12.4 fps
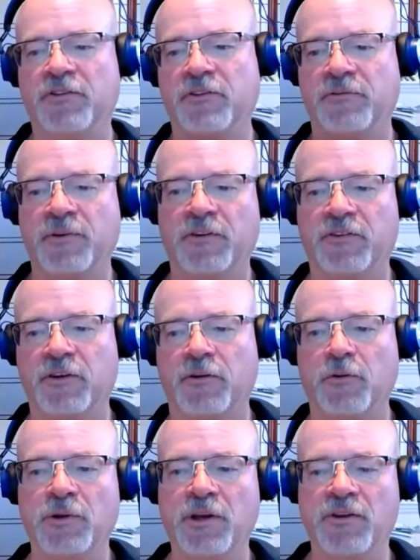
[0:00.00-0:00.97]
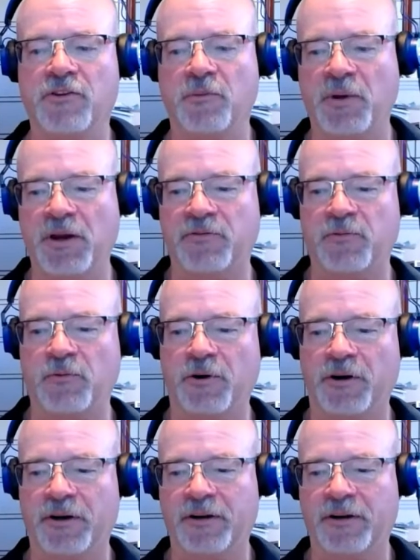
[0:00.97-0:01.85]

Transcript: to fix it and who needs to pay for it.